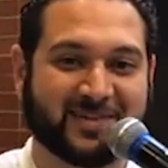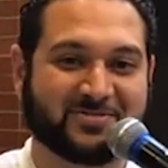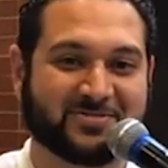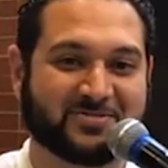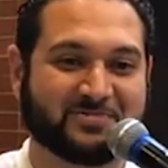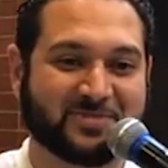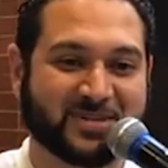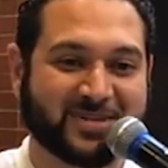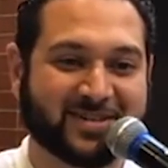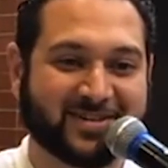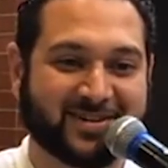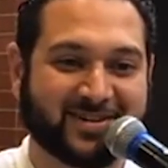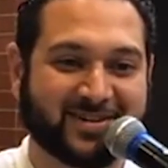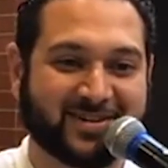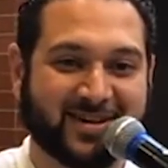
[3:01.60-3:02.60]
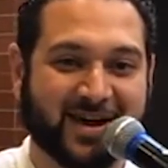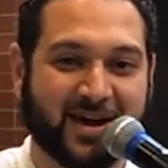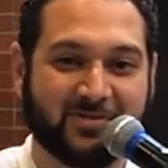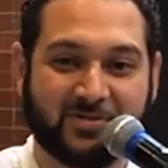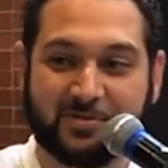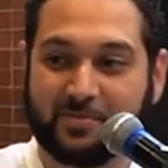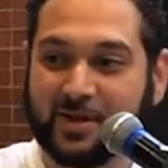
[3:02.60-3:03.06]
for me.
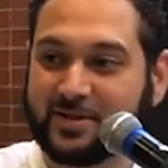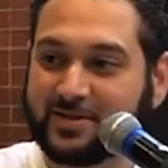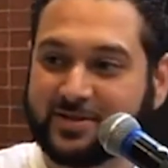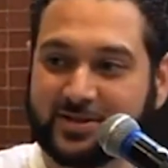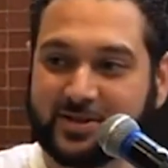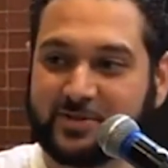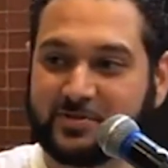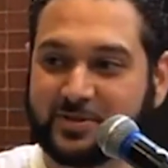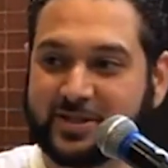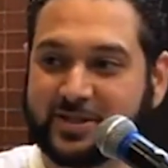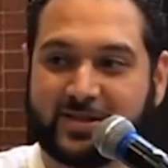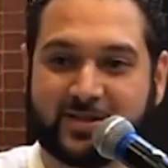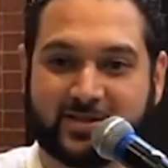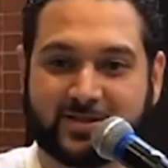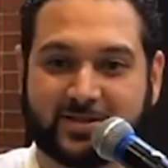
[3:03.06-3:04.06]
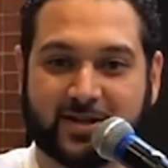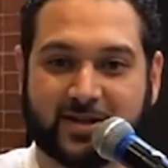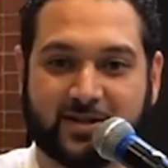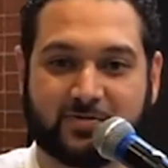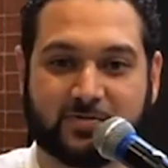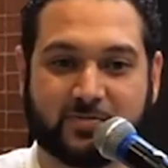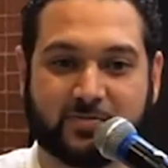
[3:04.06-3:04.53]
Every messenger would say, this is not
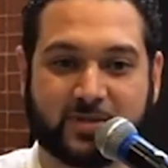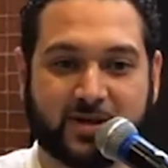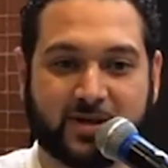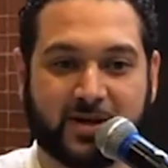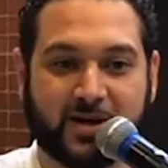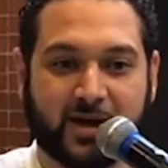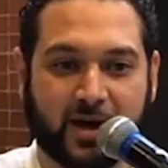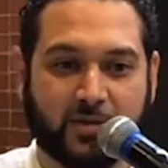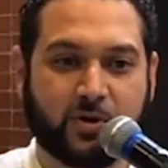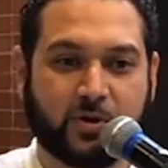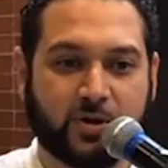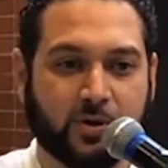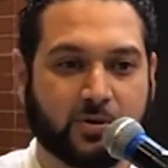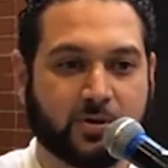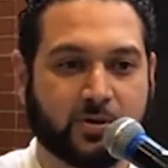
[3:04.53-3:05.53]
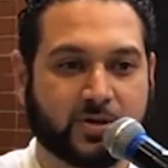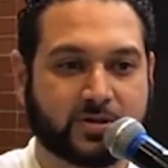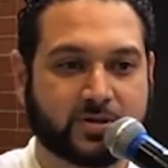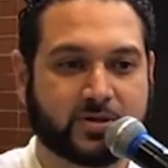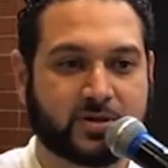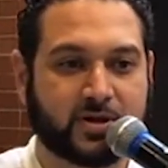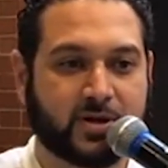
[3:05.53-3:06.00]
for me. And we know
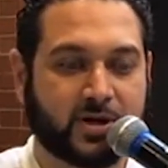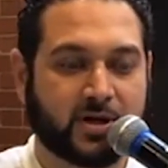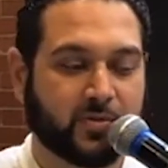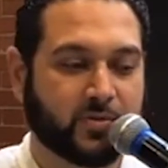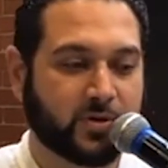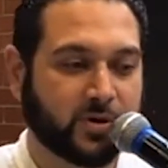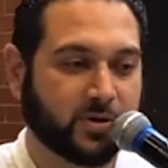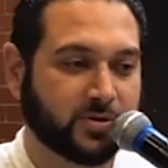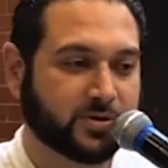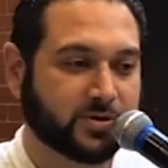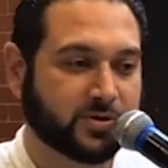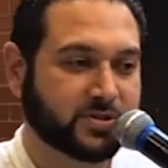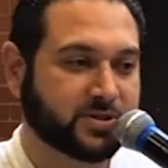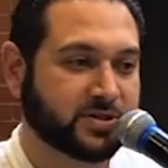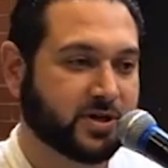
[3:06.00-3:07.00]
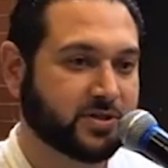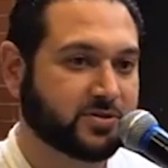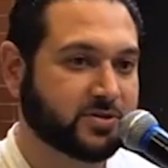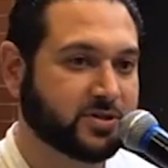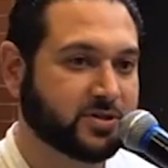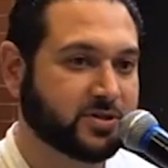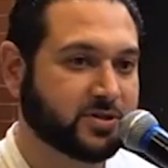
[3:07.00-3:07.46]
this, and we know this in our
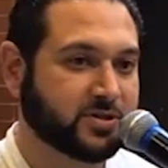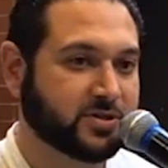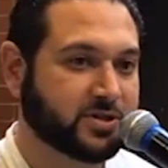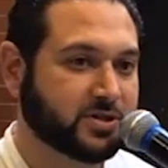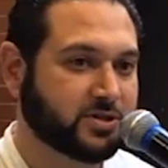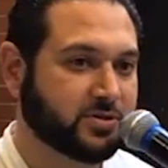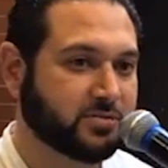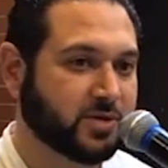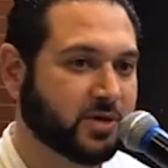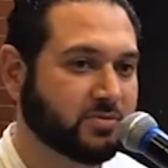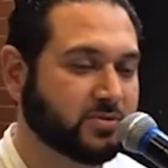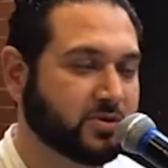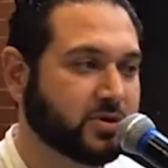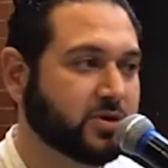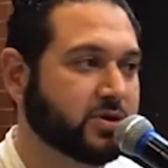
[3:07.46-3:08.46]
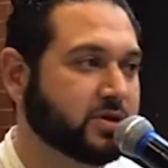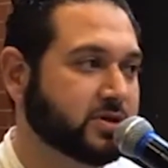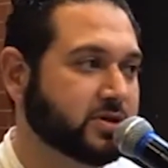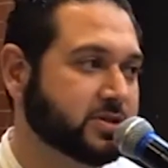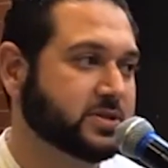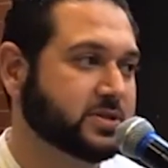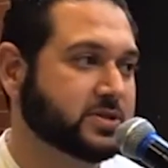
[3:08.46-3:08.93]
tradition. You probably heard
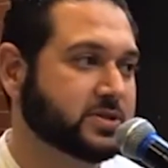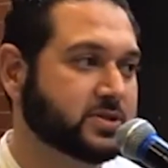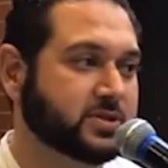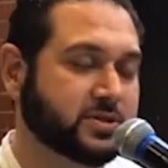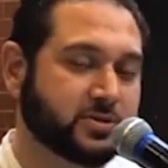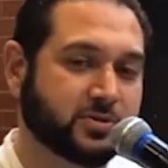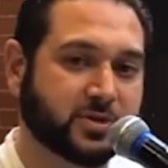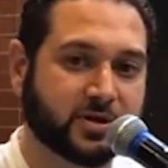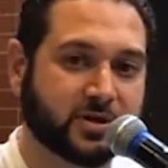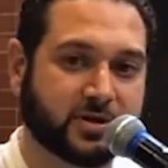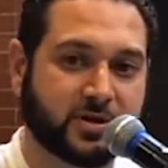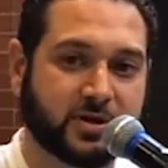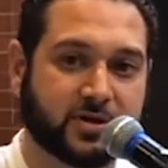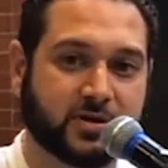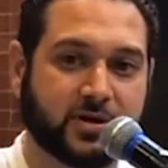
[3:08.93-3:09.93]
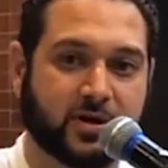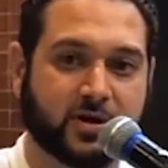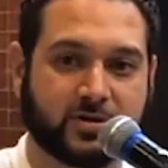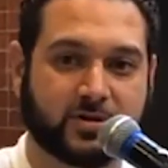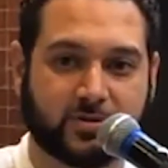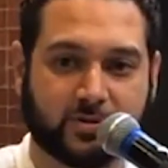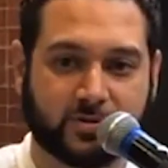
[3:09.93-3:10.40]
it since you were in kindergarten
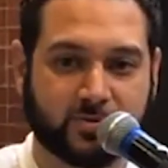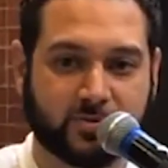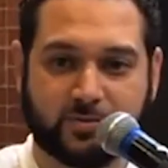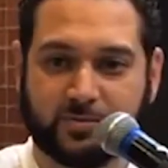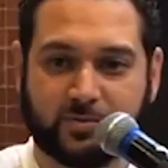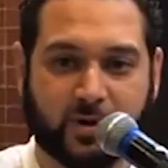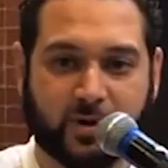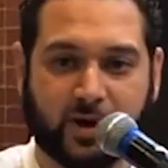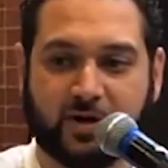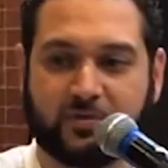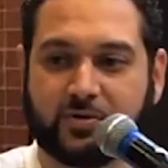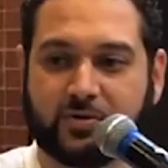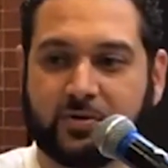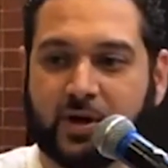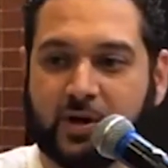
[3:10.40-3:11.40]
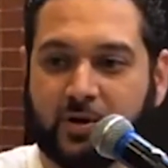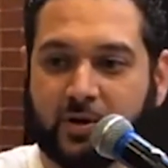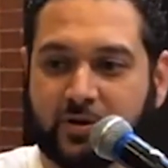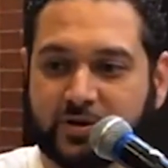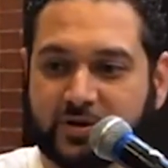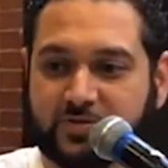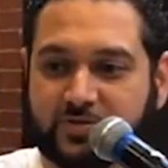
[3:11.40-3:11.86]
or what have you, or
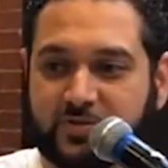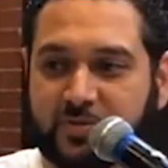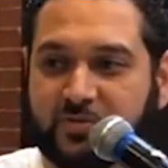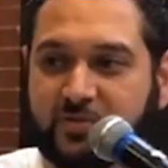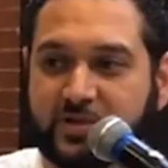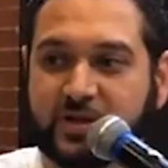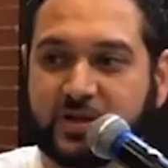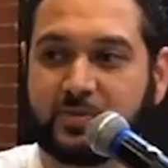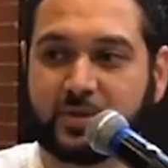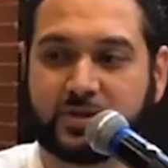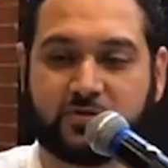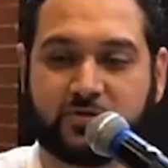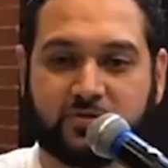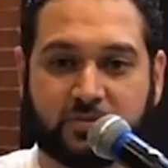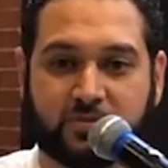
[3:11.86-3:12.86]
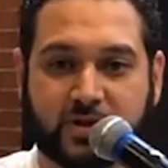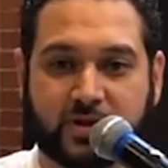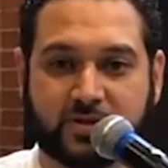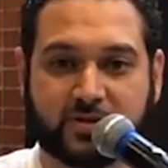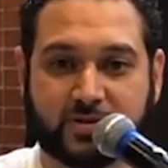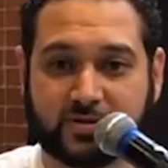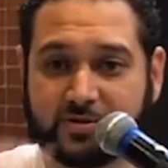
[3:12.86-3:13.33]
since from the first time that you've embraced the